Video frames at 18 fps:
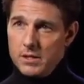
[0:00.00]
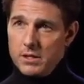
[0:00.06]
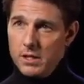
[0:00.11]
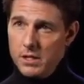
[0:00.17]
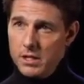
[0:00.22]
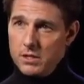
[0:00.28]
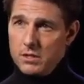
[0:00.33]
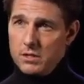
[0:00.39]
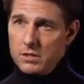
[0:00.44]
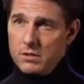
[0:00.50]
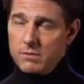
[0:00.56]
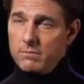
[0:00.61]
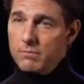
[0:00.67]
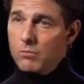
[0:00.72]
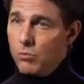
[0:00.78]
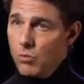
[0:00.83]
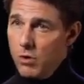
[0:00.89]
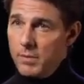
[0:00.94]
to this
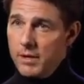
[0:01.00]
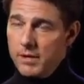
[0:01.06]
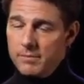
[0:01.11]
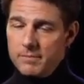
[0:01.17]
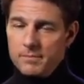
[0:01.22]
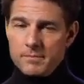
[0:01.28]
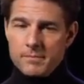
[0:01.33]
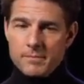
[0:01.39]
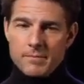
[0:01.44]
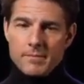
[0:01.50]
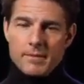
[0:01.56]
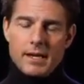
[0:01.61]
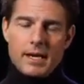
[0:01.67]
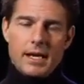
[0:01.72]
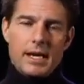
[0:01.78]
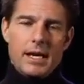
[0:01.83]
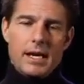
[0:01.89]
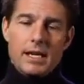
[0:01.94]
woman.
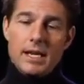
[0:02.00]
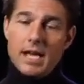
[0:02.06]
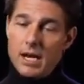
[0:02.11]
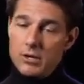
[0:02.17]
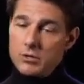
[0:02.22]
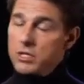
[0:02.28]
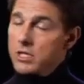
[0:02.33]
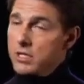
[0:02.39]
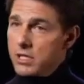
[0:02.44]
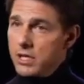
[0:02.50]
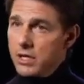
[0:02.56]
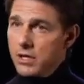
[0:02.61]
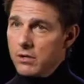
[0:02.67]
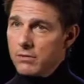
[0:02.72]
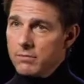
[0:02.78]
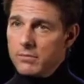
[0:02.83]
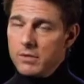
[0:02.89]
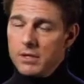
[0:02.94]
And now she's
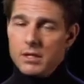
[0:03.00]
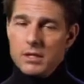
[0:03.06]
here.